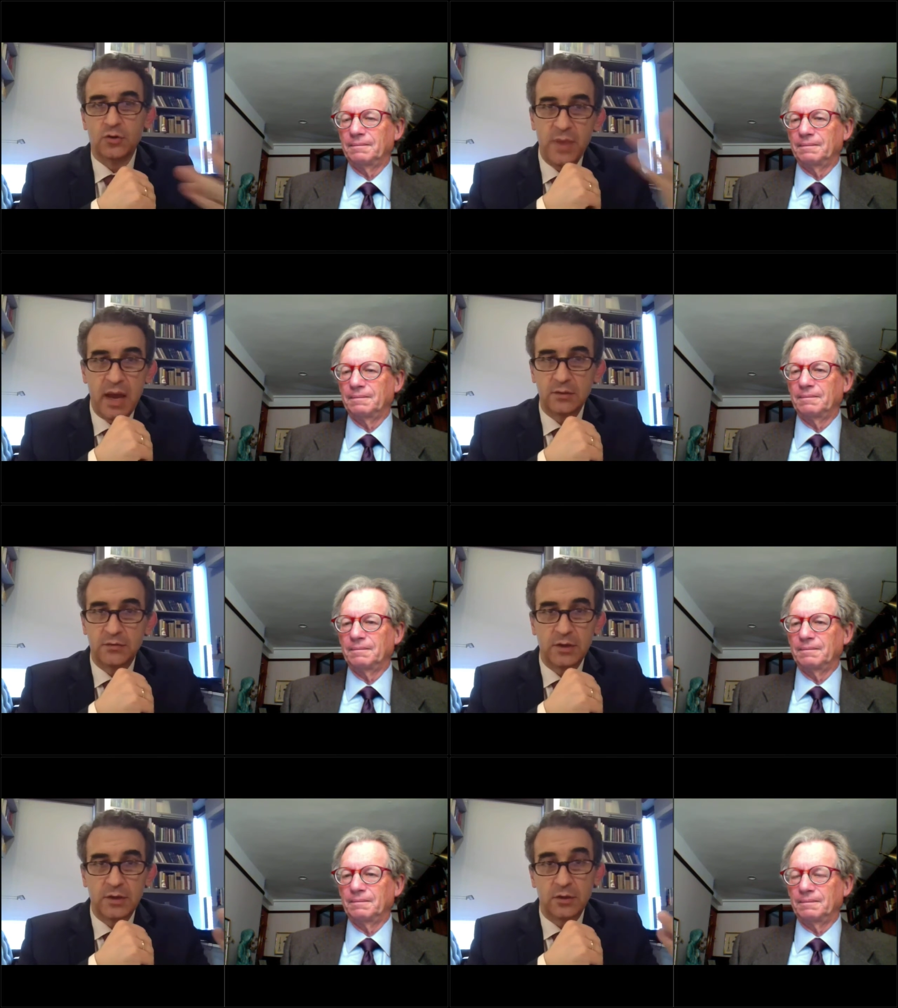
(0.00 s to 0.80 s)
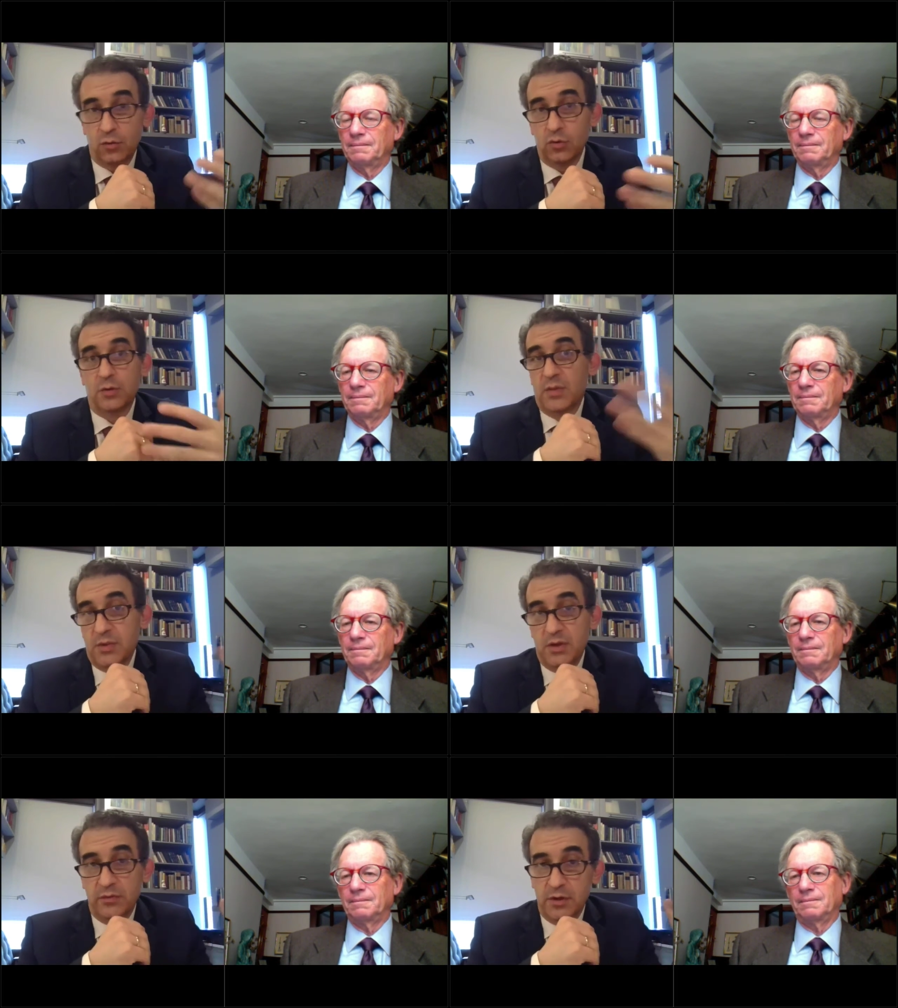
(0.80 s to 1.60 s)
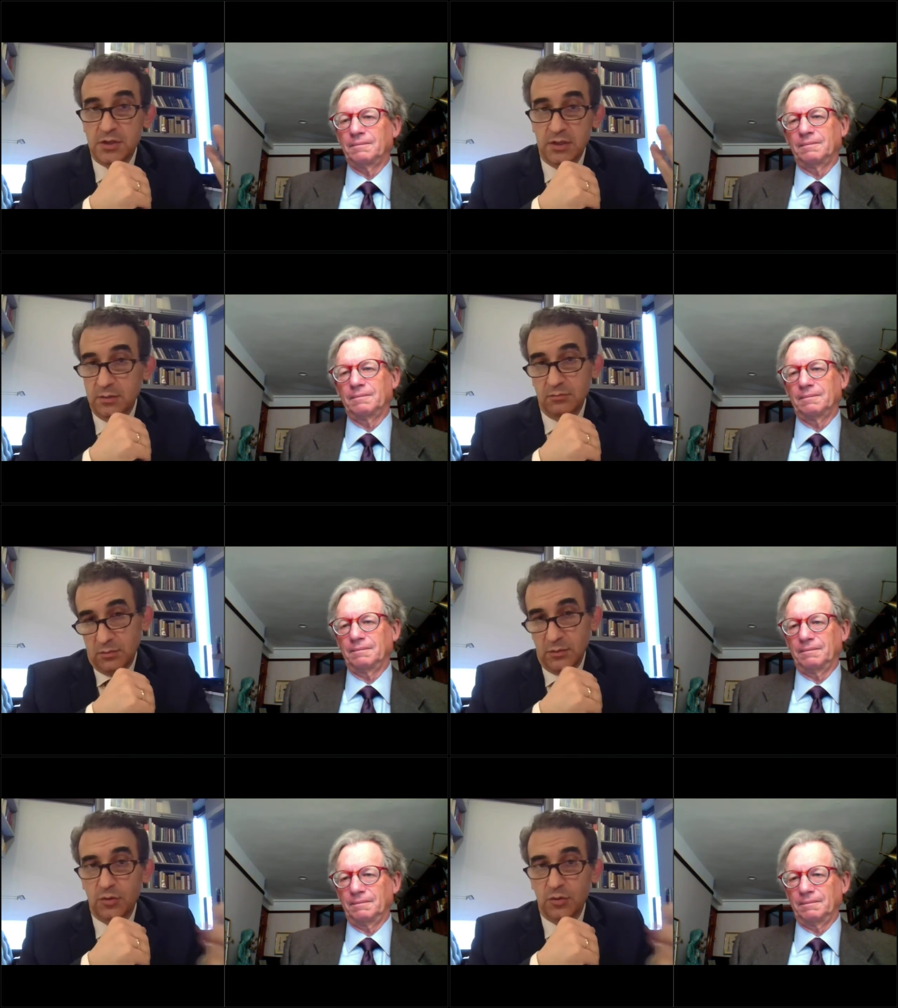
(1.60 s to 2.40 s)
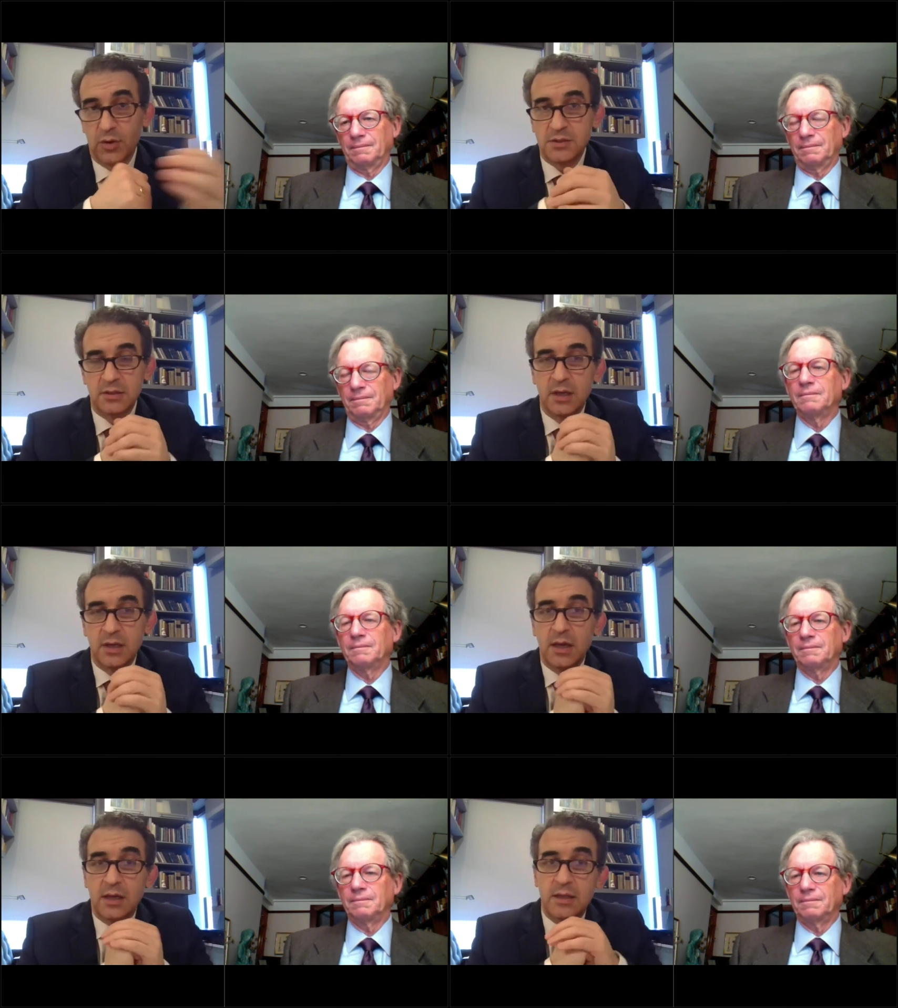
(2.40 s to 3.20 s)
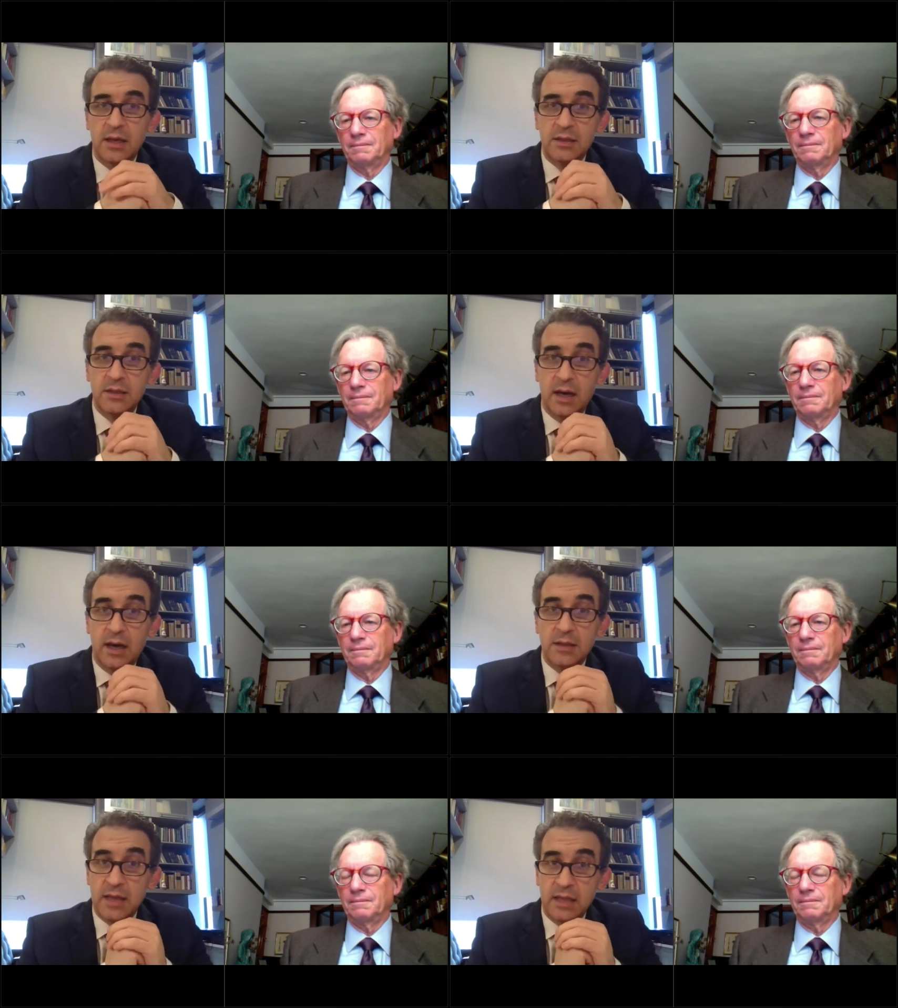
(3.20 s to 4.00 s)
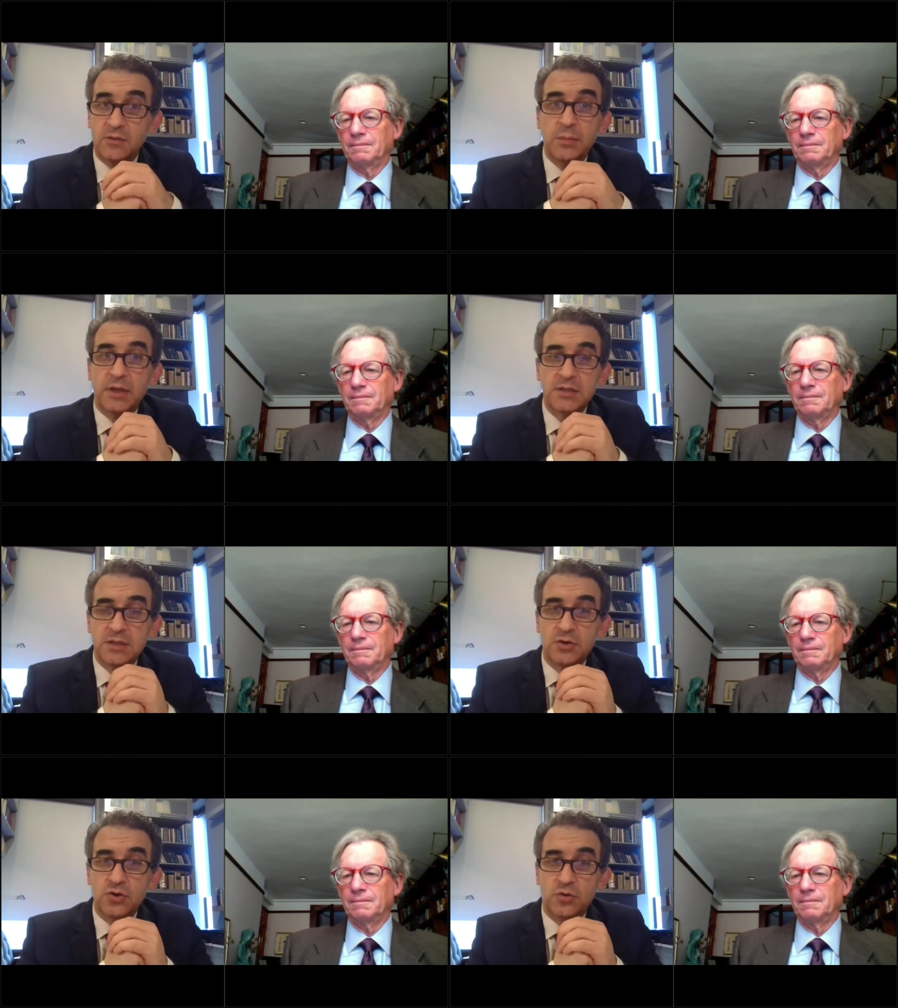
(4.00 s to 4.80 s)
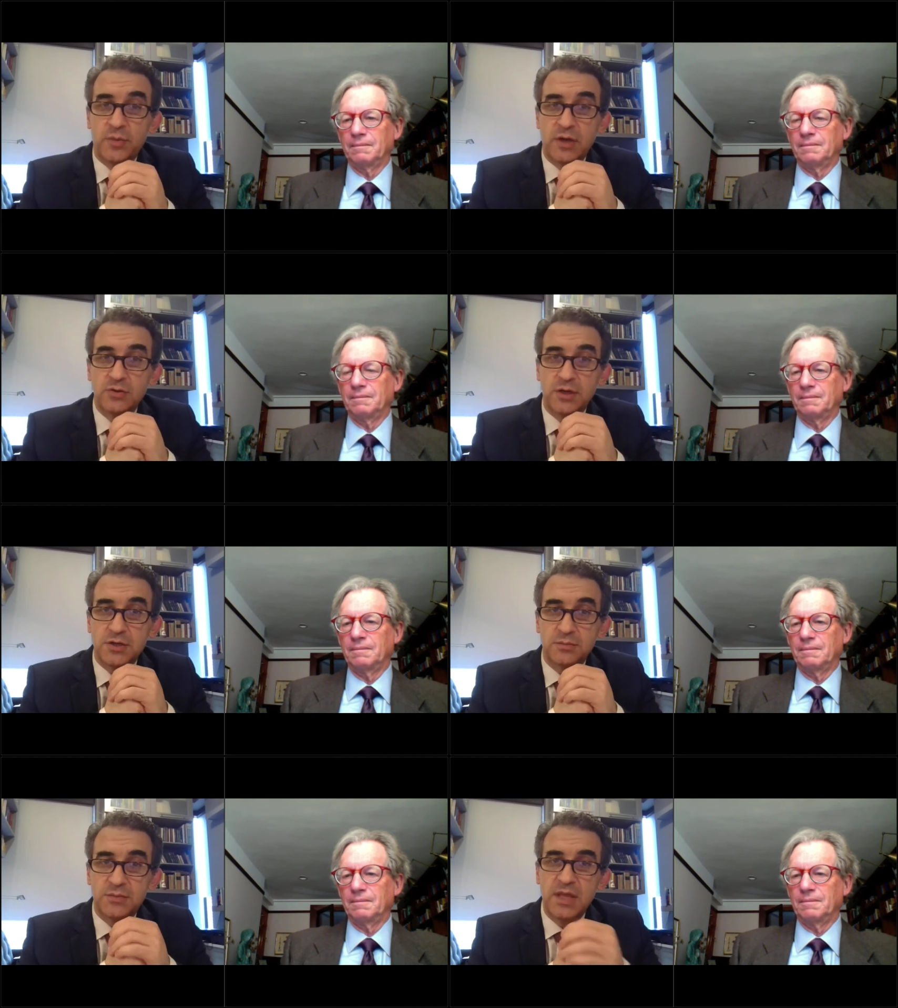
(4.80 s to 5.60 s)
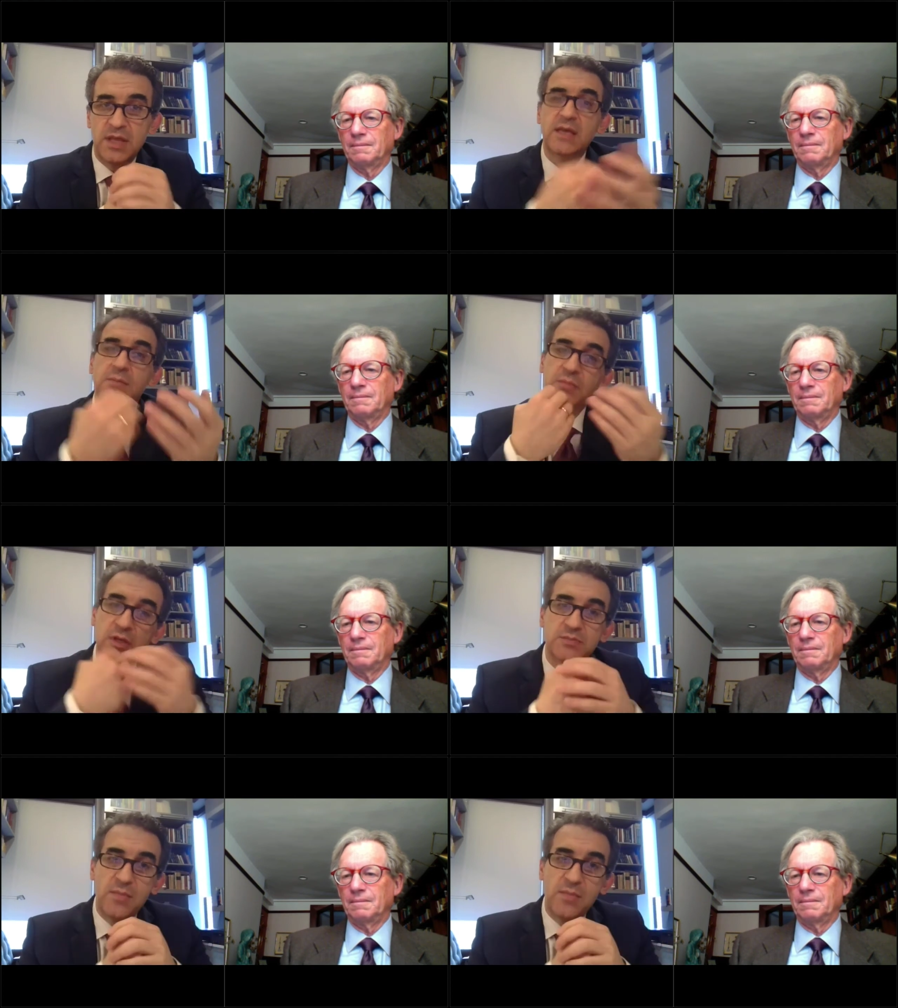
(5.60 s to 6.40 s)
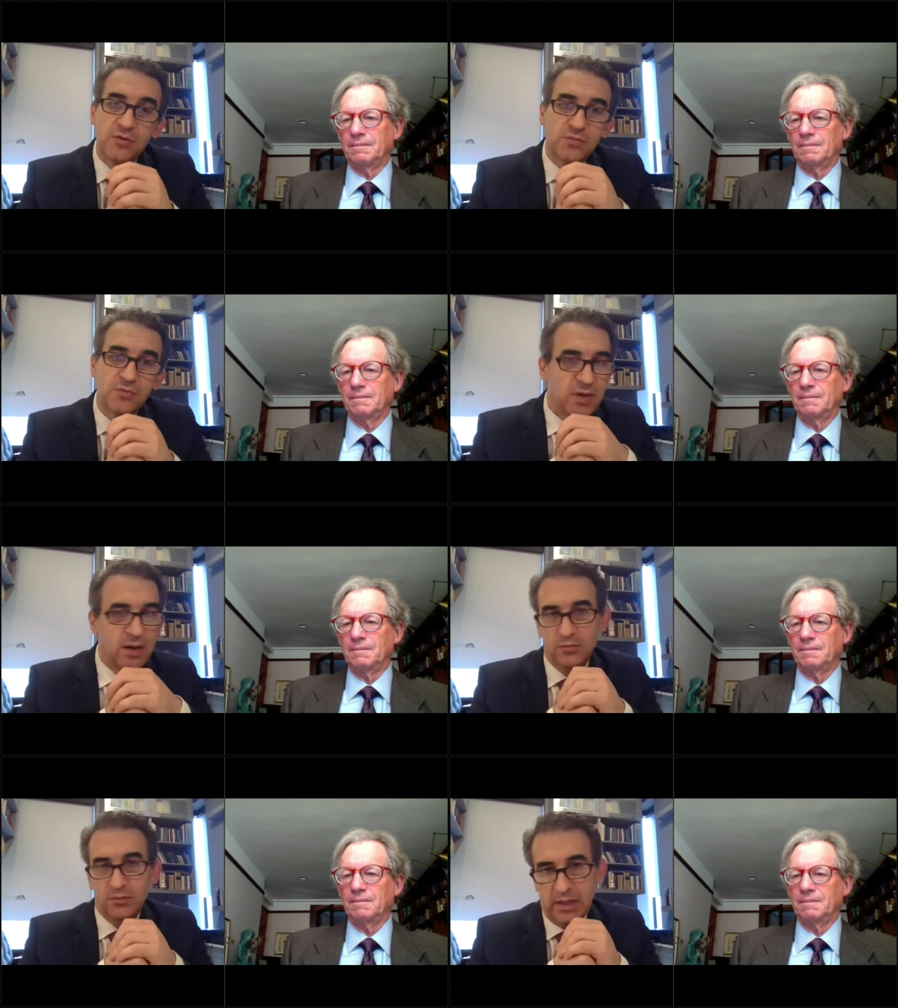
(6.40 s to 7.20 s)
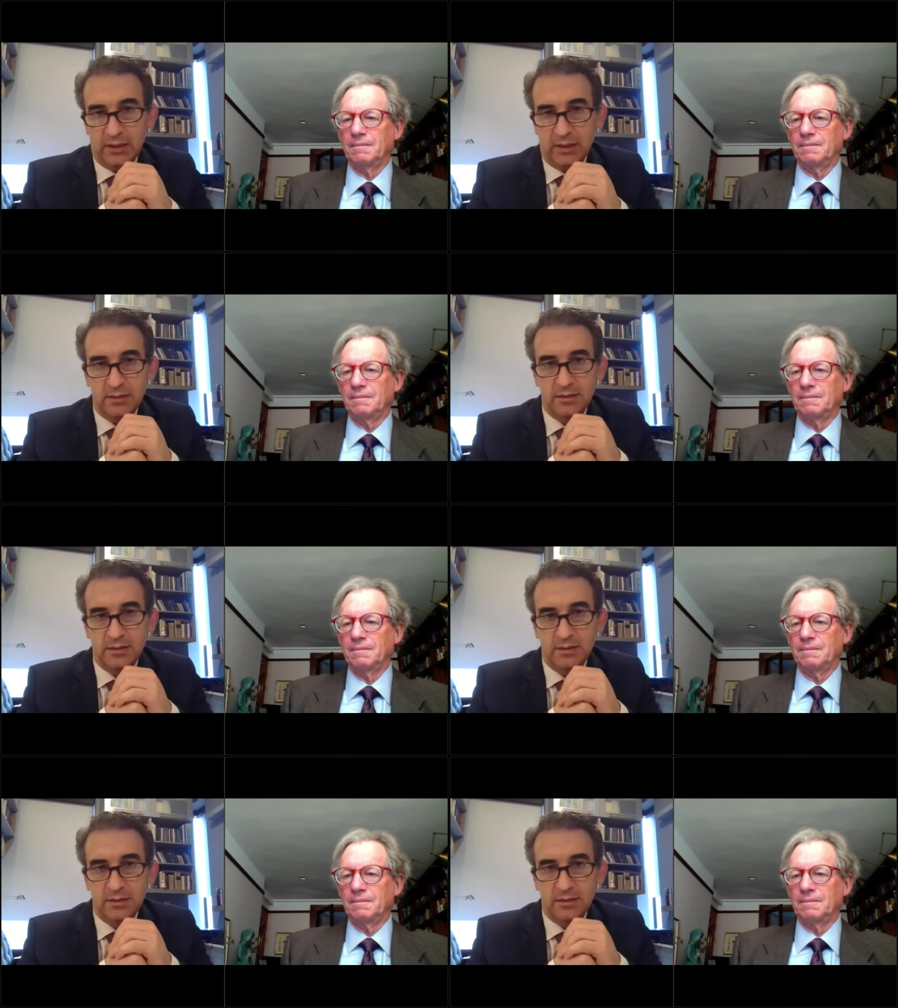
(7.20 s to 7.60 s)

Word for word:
Speaker 1: or baclofen or maybe eventually neurontin, then uh, that they will be considered neuromodulation. Taking pills by mouth probably will not.